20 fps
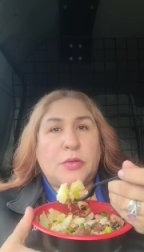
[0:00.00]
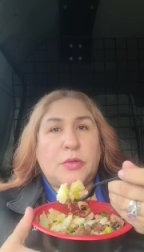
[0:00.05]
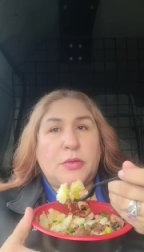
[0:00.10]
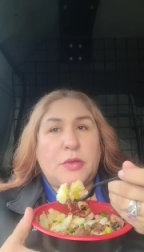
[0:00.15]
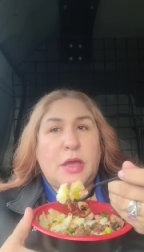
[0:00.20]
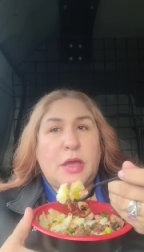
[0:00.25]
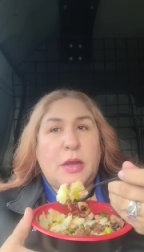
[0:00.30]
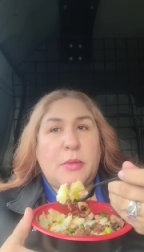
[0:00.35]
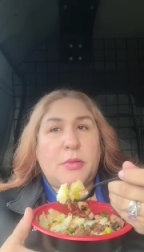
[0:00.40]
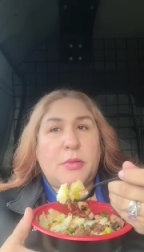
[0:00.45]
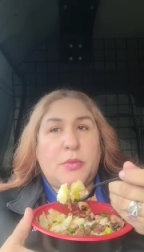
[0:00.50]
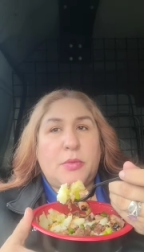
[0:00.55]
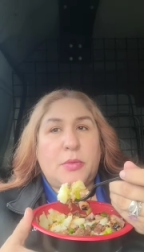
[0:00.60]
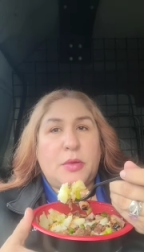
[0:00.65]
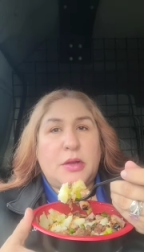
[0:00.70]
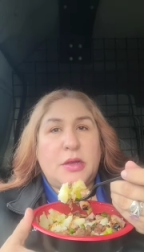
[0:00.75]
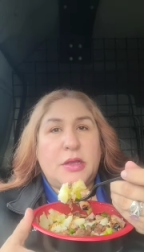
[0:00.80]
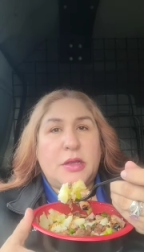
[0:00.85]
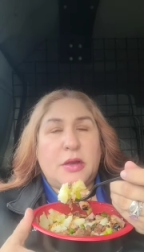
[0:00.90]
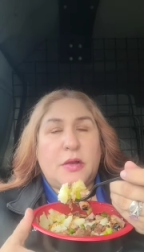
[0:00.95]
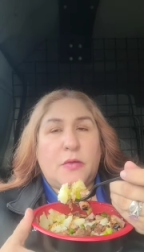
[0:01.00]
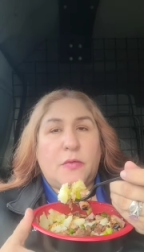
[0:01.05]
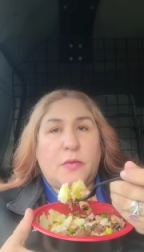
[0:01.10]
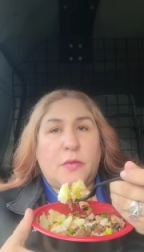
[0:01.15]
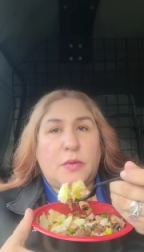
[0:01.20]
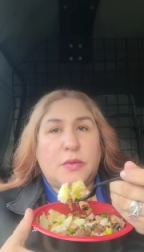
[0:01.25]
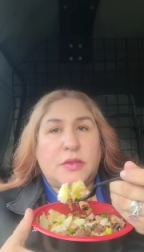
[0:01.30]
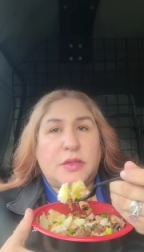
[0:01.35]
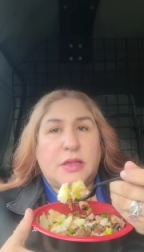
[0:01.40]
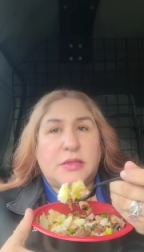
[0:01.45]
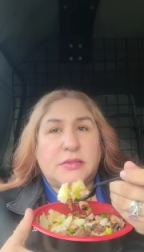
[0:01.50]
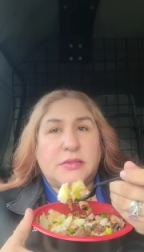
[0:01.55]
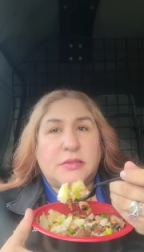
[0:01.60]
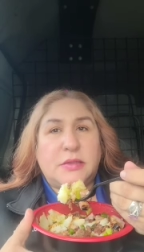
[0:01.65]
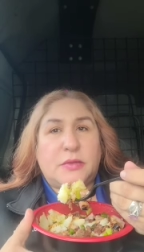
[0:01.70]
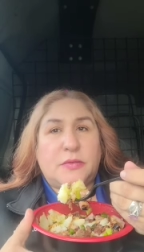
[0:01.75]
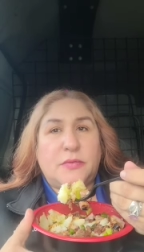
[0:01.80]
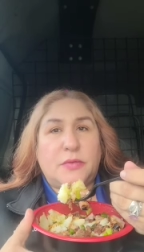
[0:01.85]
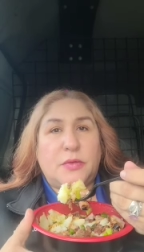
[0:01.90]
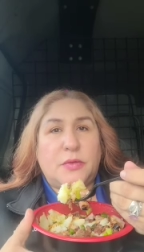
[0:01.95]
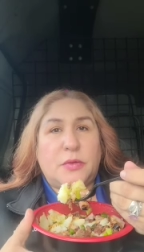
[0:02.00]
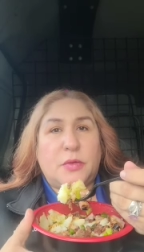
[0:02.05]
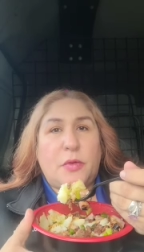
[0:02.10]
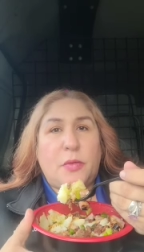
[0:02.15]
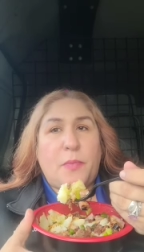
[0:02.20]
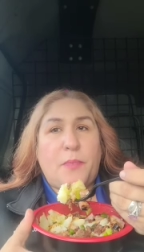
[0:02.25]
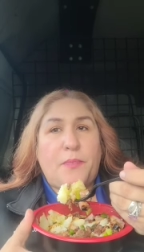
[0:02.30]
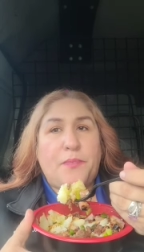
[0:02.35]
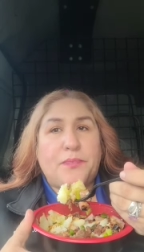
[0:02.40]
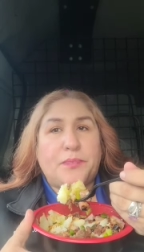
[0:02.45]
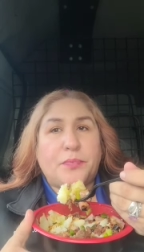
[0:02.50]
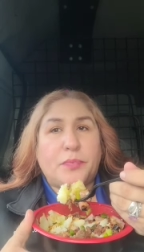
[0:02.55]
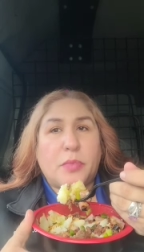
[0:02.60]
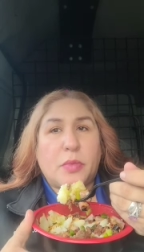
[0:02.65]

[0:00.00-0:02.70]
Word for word: so you got to be really careful with that stuff you know